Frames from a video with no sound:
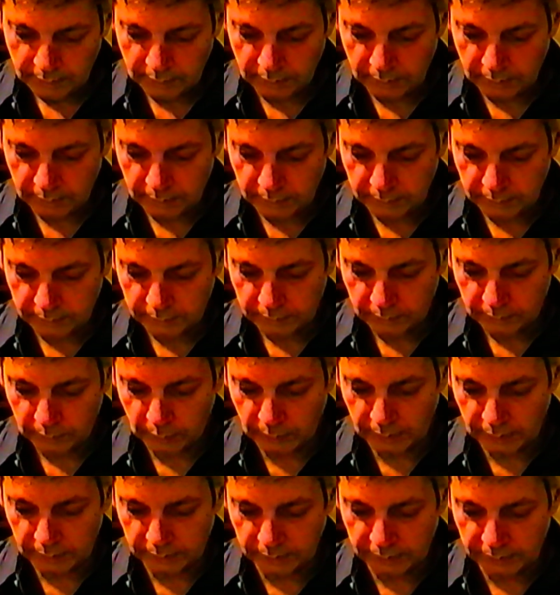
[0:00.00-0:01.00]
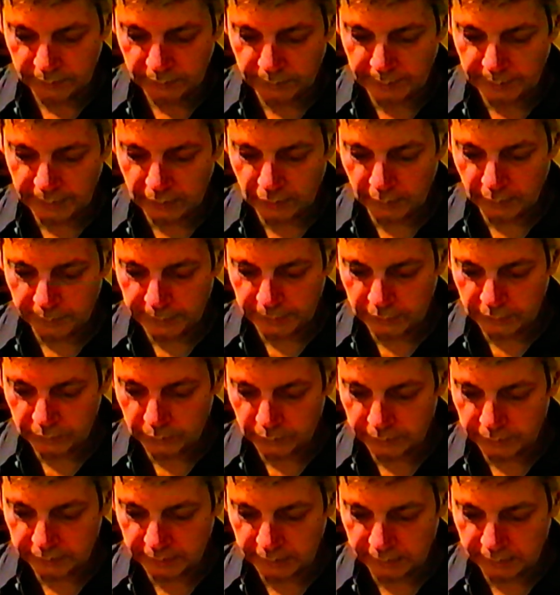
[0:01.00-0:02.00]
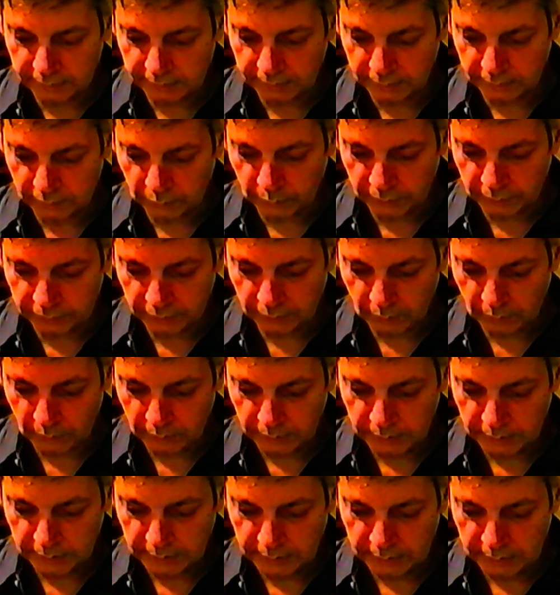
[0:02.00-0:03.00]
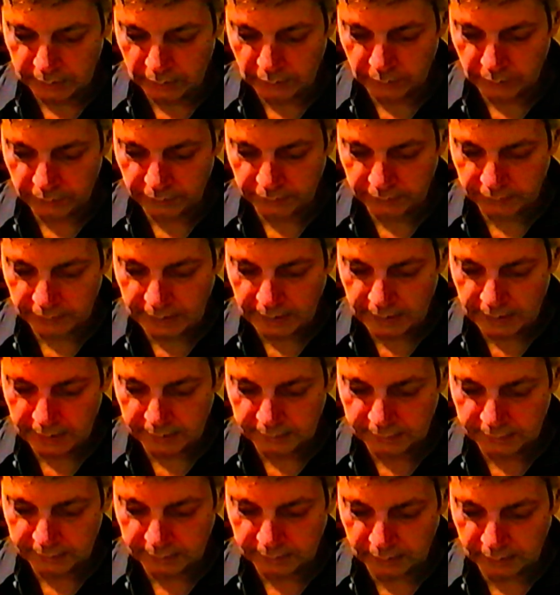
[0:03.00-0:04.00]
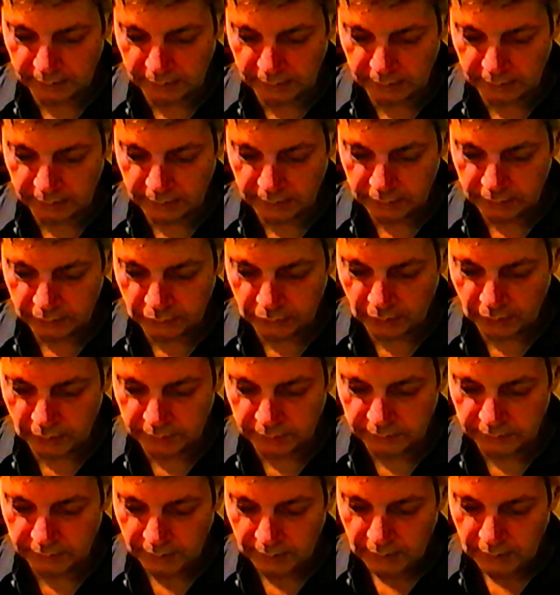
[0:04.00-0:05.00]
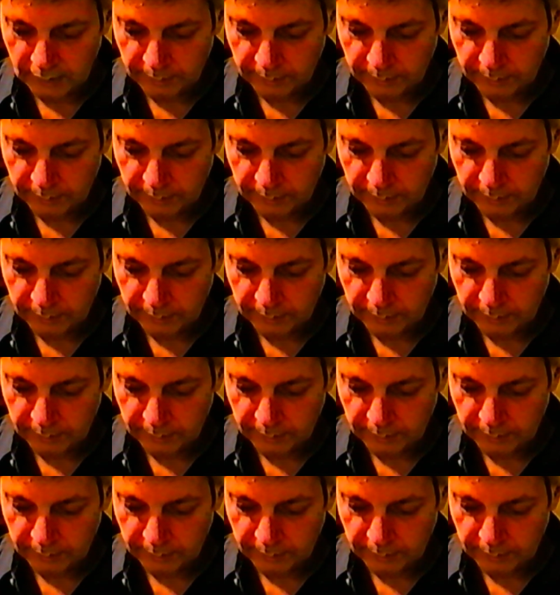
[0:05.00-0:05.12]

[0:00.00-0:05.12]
Uh, well, this may not be true since it was only uses gates and electrons,